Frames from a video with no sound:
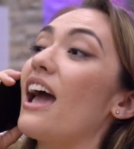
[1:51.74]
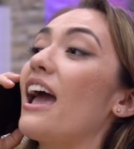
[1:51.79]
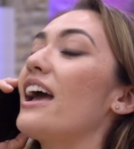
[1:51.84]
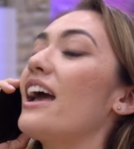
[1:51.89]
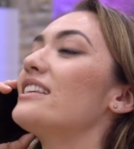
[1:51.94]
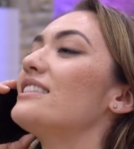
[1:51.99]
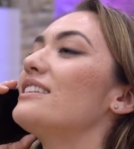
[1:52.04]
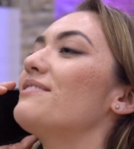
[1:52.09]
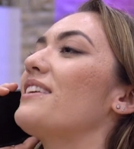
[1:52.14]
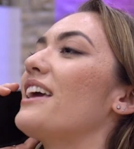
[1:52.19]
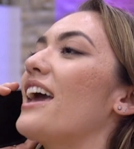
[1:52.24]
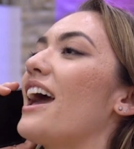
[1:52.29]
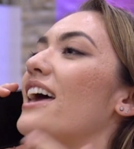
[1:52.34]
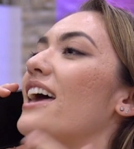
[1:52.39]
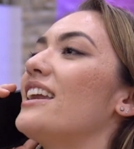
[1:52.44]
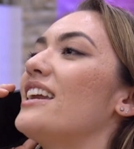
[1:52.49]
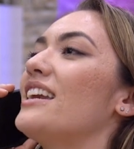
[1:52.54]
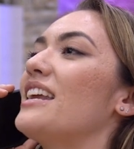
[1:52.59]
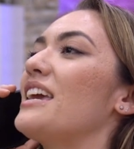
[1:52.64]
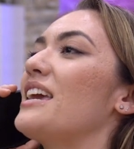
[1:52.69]
is way faster
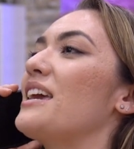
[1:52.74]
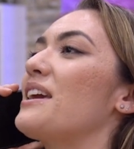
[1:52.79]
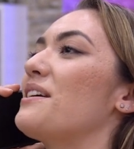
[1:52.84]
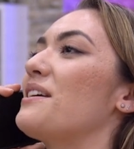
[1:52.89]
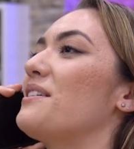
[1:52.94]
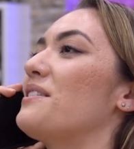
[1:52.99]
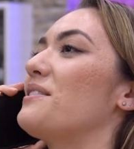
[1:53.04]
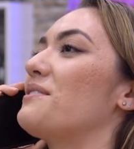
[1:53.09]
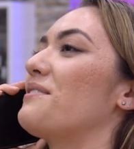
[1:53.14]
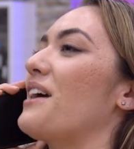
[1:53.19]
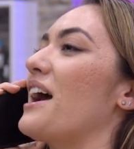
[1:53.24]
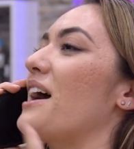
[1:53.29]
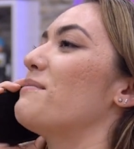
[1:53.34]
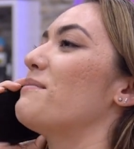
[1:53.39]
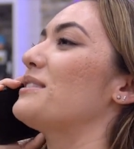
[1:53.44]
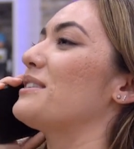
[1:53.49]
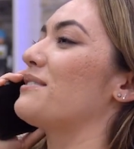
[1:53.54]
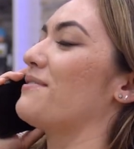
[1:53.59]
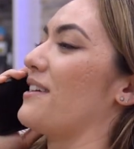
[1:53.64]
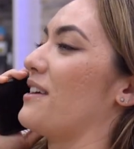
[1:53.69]
than writing.
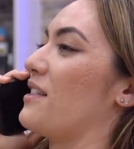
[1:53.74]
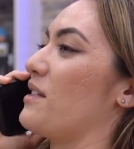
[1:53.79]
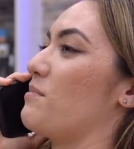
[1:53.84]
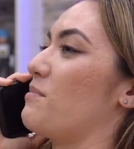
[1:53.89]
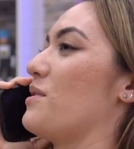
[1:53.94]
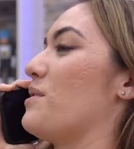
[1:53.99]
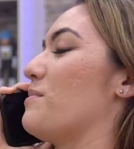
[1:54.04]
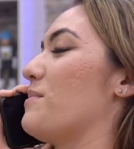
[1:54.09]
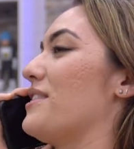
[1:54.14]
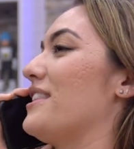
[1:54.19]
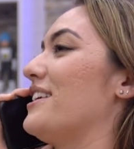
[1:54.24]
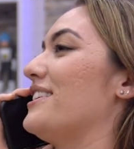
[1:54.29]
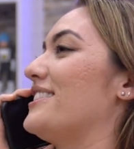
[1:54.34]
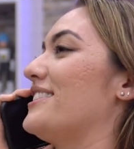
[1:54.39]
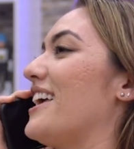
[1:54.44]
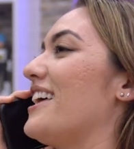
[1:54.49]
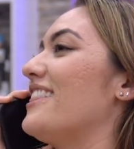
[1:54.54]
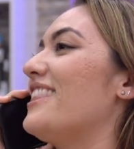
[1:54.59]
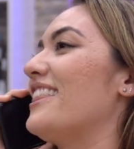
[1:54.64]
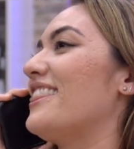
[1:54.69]
What this means is that
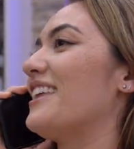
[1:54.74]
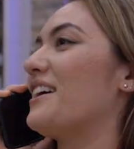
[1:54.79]
RAM is